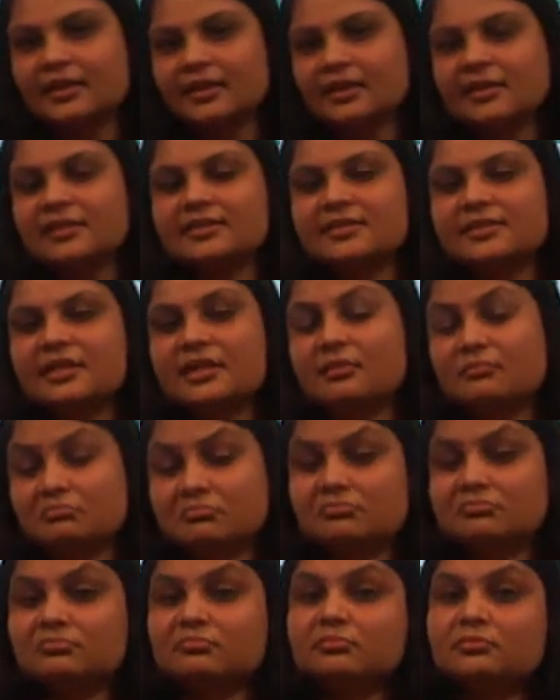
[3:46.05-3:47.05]
Is
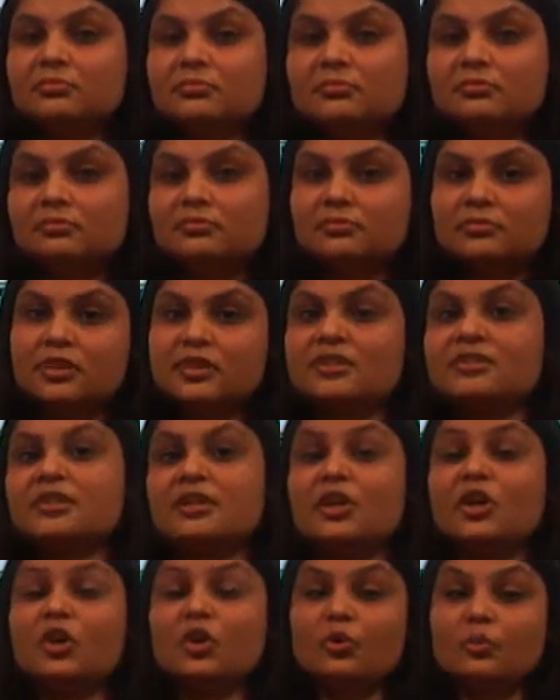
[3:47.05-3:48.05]
the
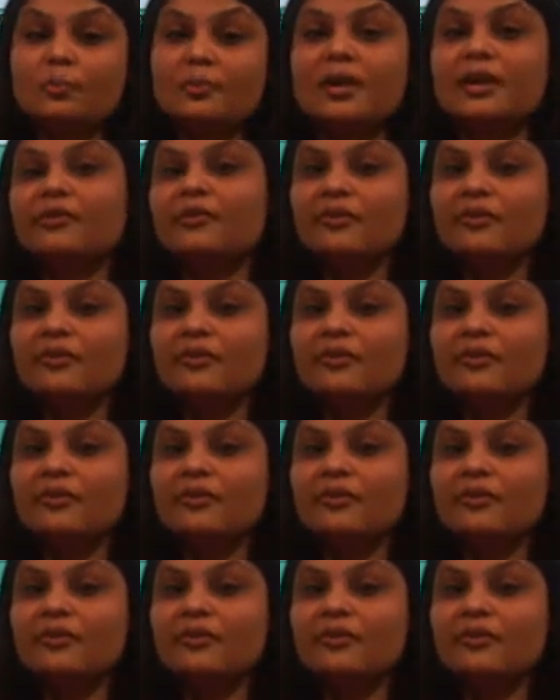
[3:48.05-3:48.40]
recruitment